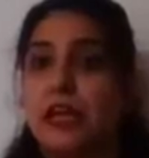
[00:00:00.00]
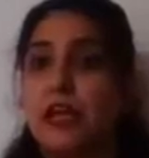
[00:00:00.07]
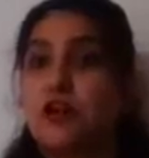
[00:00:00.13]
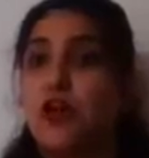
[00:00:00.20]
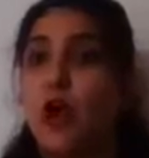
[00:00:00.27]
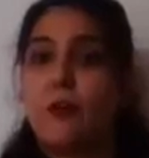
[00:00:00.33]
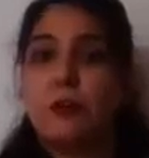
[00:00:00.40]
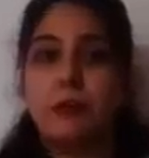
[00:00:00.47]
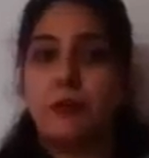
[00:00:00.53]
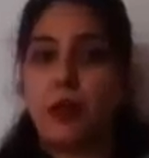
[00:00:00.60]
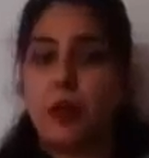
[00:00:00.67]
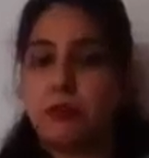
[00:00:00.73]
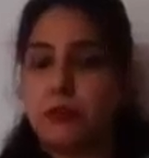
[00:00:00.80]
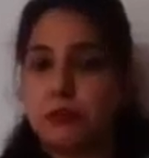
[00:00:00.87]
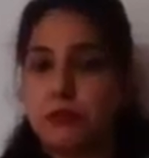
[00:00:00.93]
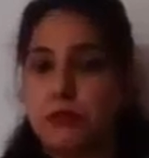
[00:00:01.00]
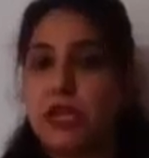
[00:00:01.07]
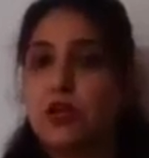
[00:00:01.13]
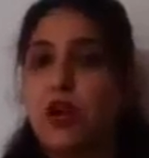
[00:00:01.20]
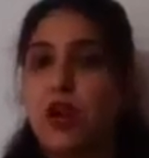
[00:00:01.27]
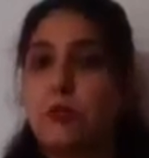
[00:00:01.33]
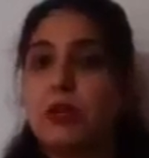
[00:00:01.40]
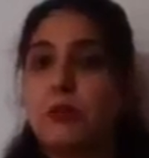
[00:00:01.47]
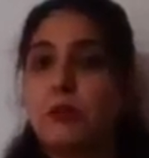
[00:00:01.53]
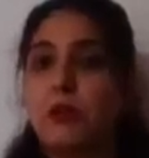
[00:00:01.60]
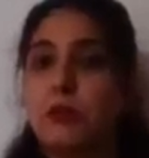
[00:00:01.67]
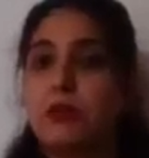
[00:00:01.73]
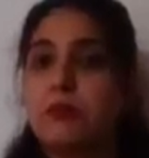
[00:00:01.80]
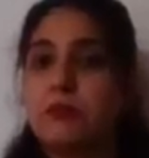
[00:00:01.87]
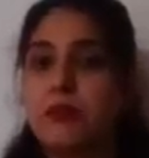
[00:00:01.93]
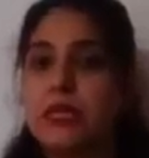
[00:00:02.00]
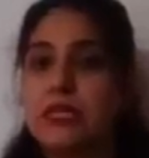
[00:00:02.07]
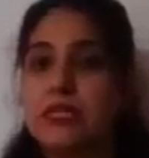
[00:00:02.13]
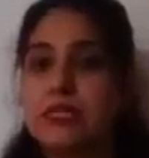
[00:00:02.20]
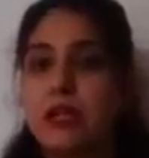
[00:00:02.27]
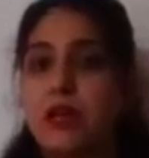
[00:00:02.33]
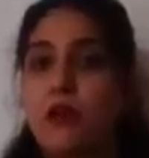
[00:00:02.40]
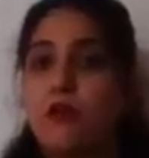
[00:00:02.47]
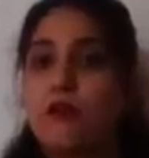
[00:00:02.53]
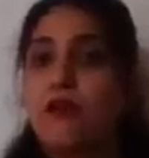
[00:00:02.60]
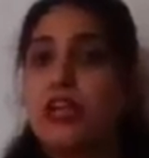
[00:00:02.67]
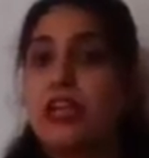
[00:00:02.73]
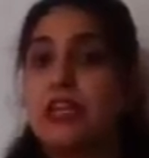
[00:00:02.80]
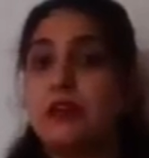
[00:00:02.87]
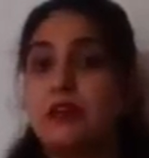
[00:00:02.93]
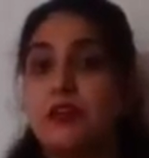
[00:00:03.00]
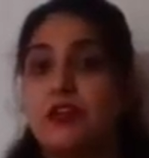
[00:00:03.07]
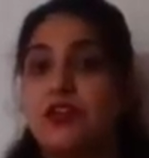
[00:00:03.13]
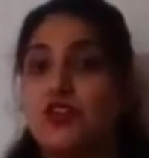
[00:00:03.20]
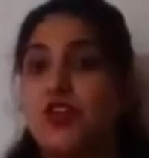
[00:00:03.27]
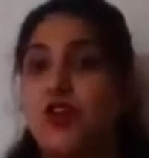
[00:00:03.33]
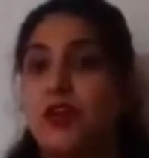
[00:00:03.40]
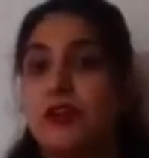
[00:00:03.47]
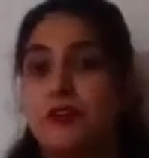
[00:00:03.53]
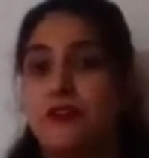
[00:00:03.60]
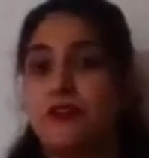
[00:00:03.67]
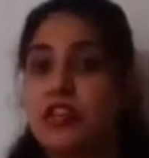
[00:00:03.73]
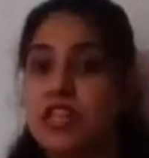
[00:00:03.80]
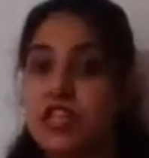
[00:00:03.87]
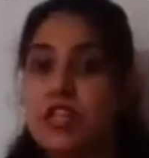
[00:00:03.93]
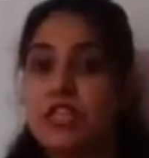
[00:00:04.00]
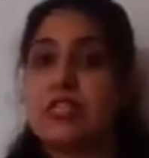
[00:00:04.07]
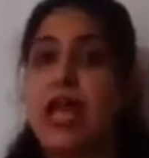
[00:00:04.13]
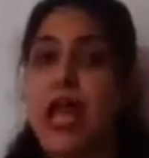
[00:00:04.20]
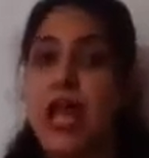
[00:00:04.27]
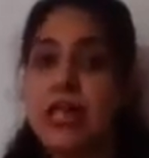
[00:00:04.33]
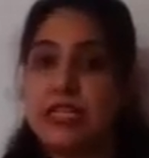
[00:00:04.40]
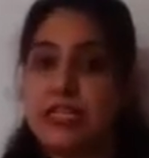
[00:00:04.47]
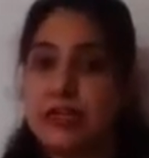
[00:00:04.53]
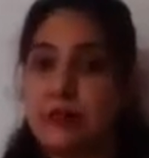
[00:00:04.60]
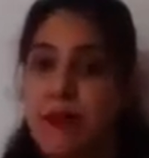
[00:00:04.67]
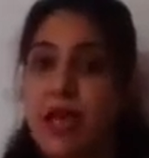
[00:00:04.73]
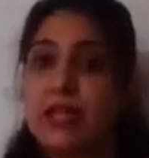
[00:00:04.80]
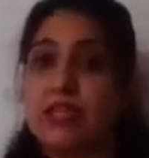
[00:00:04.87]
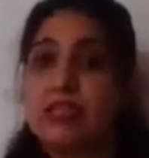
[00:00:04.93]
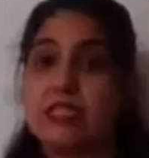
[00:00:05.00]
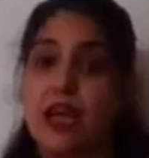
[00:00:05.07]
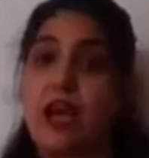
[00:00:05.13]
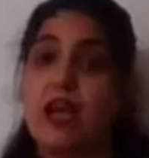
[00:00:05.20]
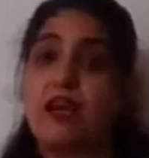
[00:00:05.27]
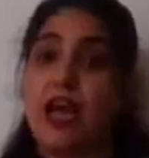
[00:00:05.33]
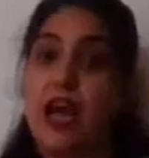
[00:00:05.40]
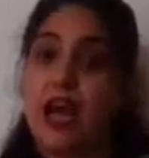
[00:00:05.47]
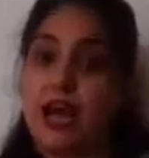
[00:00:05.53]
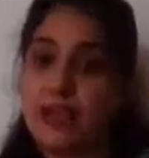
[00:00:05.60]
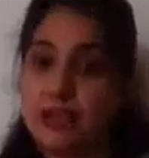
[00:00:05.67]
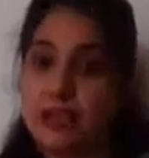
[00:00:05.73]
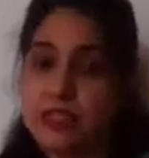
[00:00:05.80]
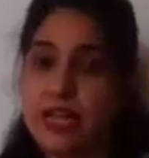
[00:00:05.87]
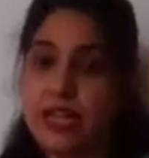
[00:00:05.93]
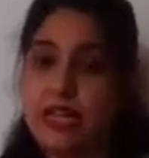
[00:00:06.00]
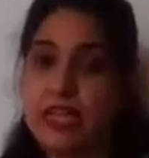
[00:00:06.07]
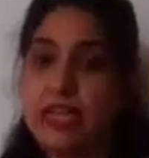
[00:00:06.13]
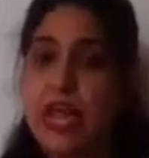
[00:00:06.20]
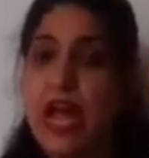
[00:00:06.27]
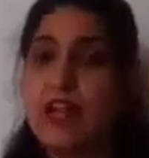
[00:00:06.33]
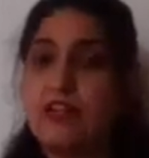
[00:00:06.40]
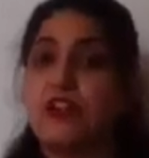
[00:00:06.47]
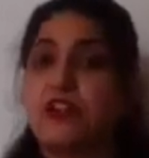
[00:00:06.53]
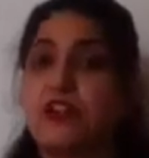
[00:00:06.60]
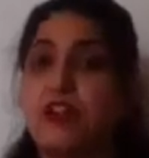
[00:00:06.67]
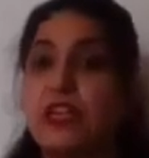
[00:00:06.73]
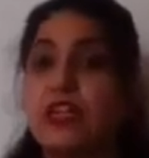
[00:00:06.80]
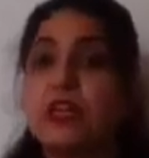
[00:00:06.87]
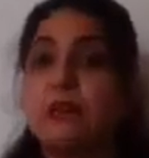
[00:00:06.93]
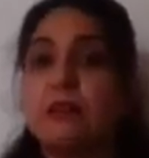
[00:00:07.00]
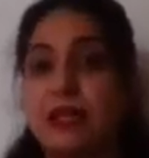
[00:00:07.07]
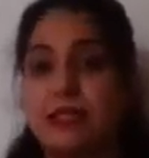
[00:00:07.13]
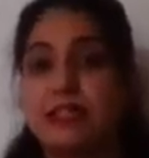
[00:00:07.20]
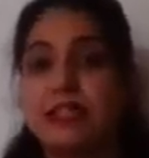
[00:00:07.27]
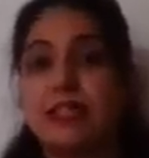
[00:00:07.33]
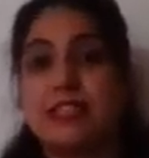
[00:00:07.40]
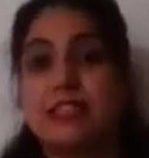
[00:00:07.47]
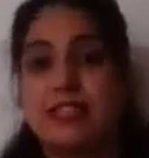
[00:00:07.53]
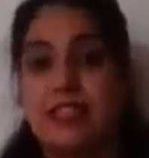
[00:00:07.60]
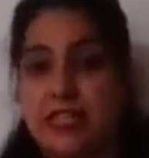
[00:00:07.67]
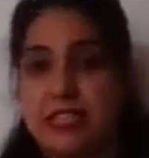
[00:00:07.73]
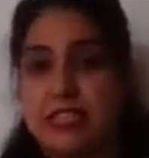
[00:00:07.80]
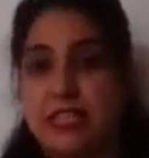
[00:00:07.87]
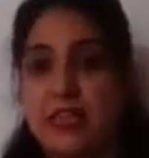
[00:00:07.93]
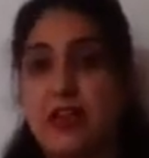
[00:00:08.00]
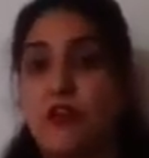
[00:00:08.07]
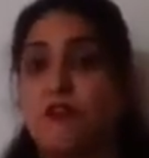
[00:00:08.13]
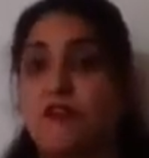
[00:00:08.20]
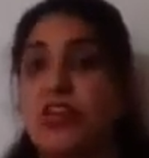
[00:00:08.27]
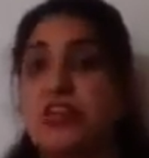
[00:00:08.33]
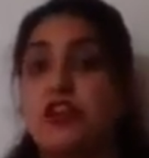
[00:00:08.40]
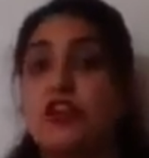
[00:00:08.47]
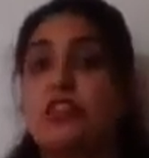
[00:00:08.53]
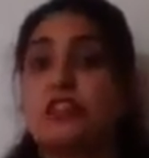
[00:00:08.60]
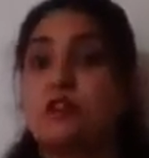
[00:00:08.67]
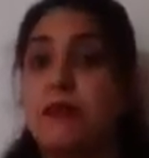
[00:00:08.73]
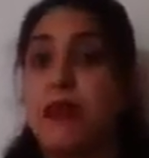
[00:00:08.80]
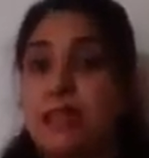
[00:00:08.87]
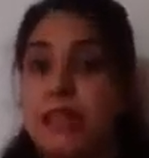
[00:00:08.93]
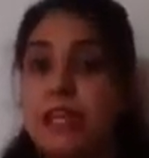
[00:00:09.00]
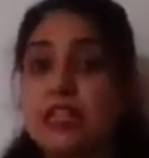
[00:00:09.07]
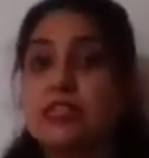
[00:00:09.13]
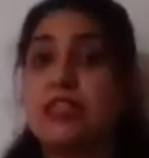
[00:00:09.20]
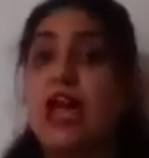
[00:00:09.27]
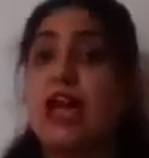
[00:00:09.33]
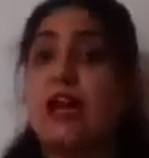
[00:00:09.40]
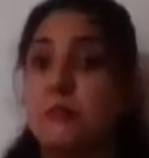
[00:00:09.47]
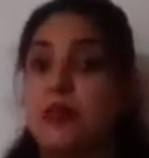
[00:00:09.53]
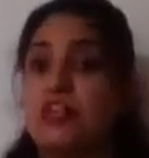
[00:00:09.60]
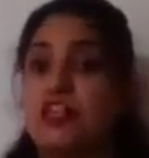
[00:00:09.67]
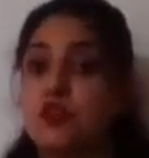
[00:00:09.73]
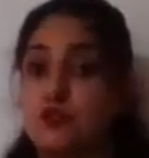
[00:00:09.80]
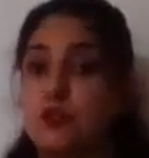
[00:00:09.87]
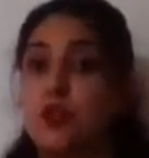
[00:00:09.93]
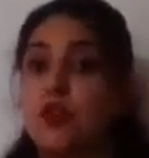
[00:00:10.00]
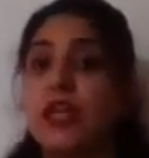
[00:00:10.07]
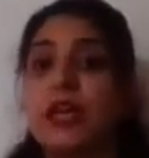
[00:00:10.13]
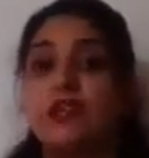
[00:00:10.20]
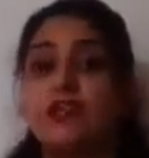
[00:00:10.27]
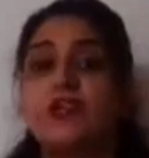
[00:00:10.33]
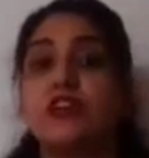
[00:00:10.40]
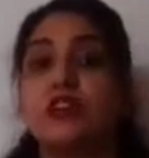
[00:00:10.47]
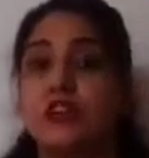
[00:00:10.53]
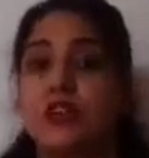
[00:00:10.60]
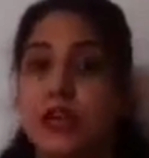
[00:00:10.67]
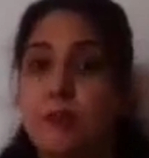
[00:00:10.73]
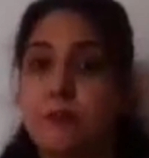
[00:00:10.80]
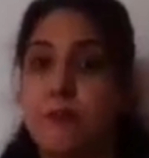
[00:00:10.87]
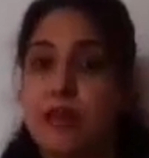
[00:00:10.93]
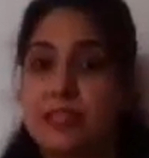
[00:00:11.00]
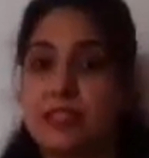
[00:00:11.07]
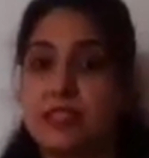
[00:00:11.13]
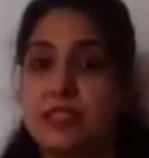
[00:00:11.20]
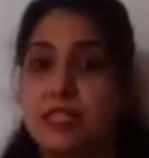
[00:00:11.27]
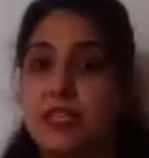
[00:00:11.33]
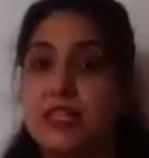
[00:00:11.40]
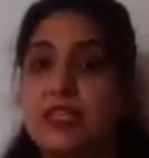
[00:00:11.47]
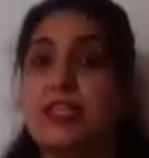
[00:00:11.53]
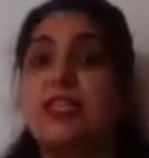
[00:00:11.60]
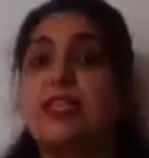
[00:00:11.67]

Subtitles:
economic problem means when your wishes and demands are higher side and your earning capacity is less, when your spendings are much more than your earning capacity,